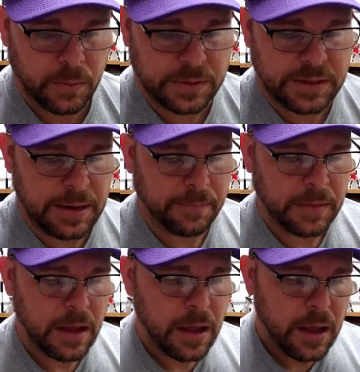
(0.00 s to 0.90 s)
We'll see.
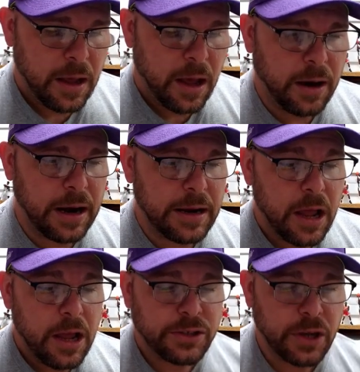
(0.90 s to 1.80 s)
All right,
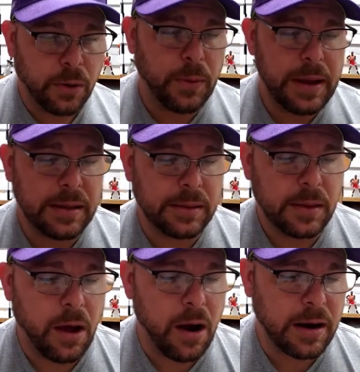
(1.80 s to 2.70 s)
so
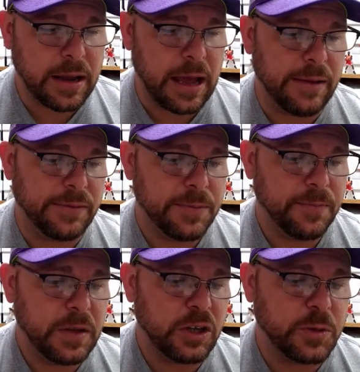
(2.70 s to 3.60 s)
with Archives,
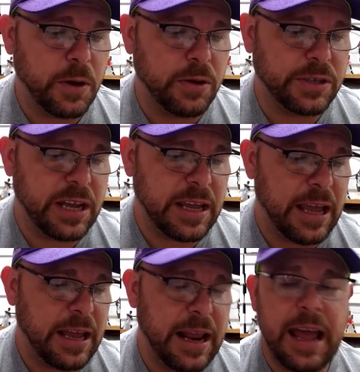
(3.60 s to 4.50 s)
you're supposed to
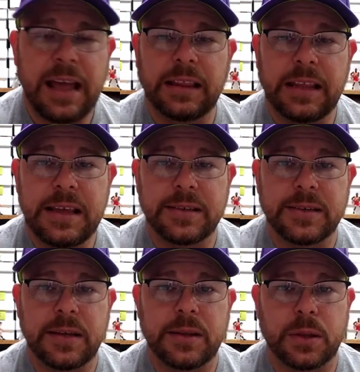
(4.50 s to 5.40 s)
get at
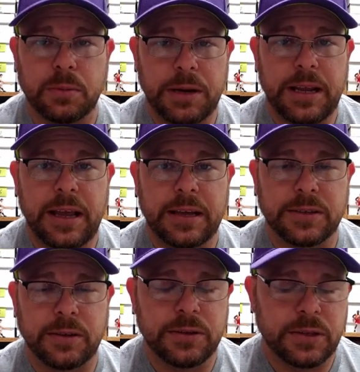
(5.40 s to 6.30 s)
least three
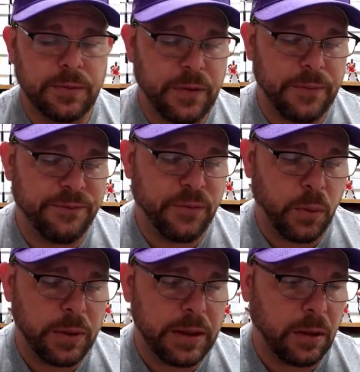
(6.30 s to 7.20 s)
exclusive
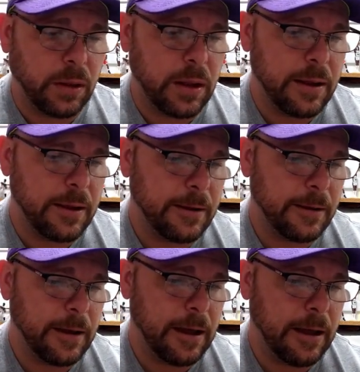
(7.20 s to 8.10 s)
foil,
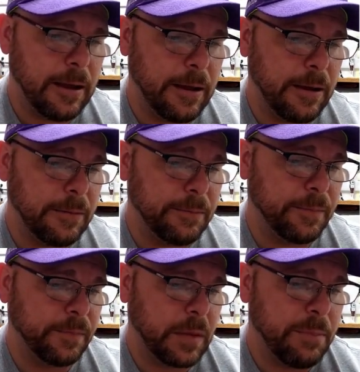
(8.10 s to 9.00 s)
um,
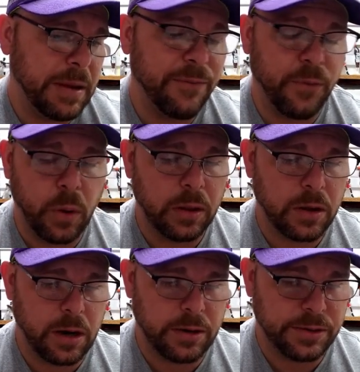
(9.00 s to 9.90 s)
the big foil
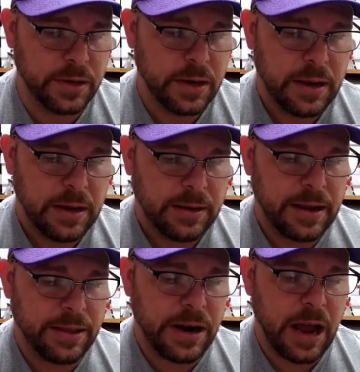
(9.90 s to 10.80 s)
cards.
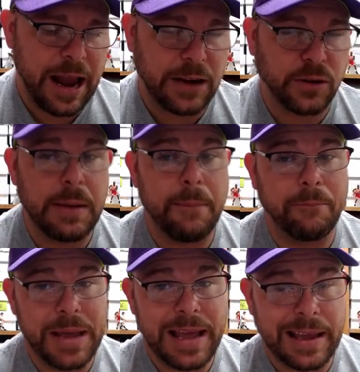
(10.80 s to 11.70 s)
Now, they're not actually
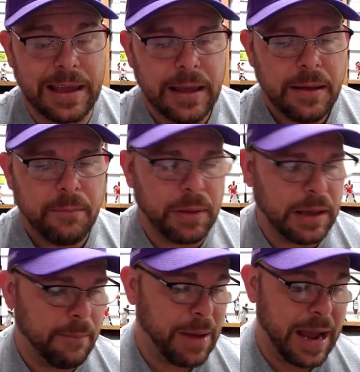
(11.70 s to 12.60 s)
big,
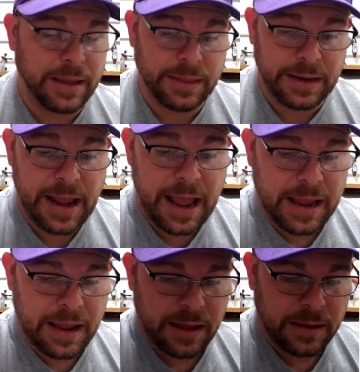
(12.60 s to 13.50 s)
but back in the
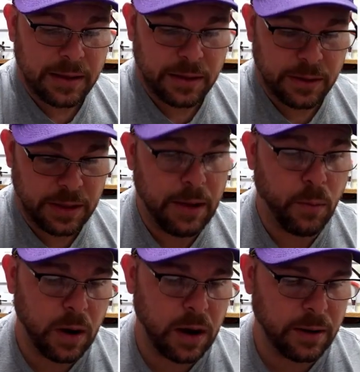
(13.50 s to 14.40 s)
day, they
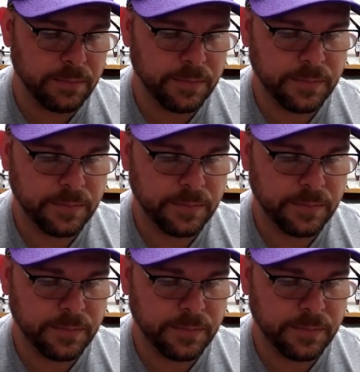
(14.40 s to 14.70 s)
were.